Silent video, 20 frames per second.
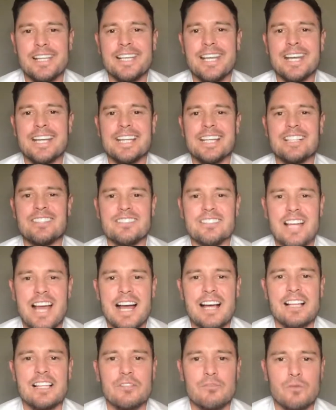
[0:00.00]
get
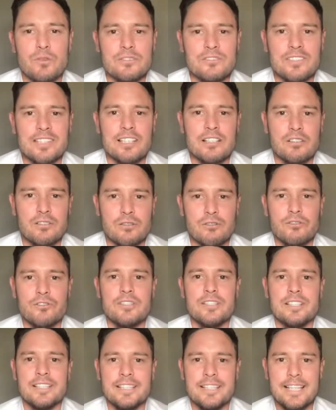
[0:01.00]
exactly what's
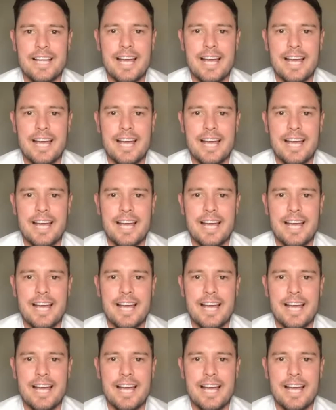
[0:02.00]
included in